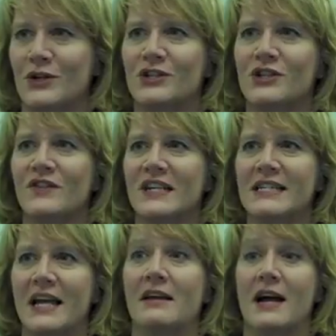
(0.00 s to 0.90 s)
Service.
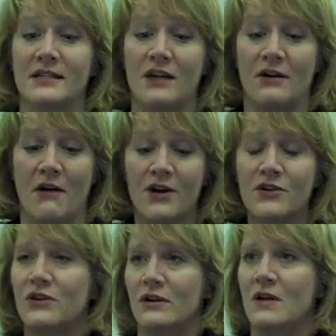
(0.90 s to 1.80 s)
And I saw an
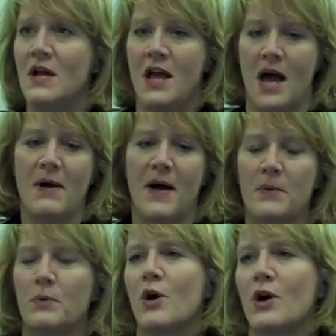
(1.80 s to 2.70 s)
article about the
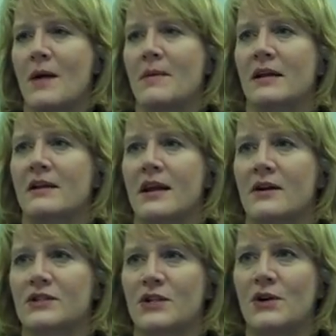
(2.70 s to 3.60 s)
program at
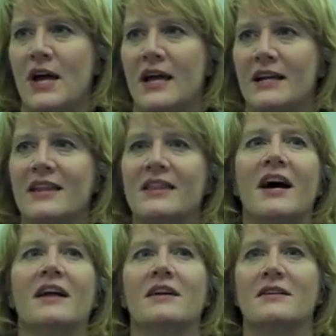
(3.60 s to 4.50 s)
Arizona, and I
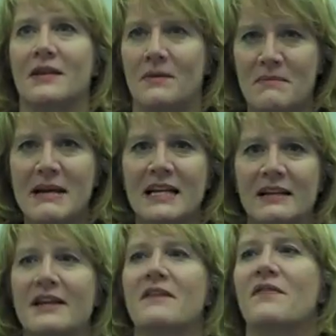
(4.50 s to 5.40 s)
thought
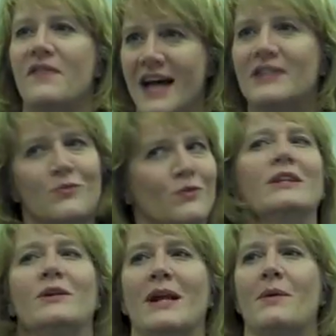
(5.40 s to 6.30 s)
immediately, that's
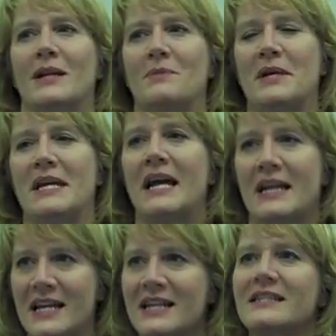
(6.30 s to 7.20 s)
really what I want to be, an
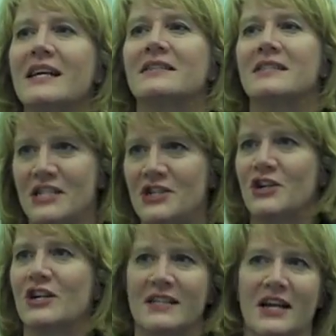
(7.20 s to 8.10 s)
ESL teacher,
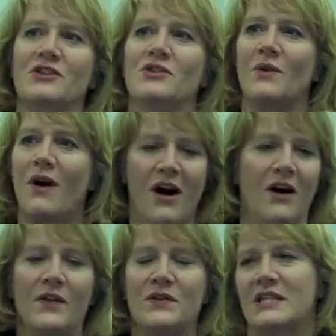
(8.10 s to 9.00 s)
because I can do all
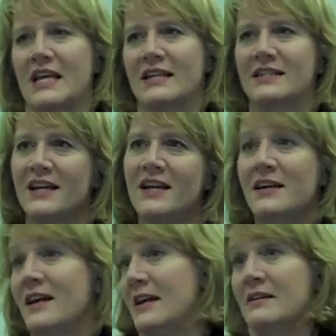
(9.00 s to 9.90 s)
those things.
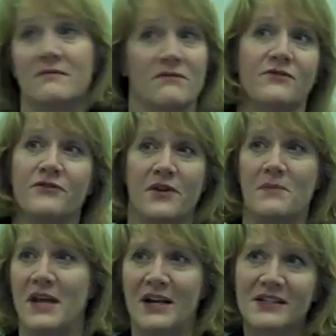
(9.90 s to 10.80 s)
And from
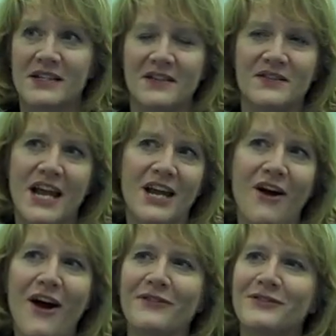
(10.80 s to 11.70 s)
there, it's kind of taken off.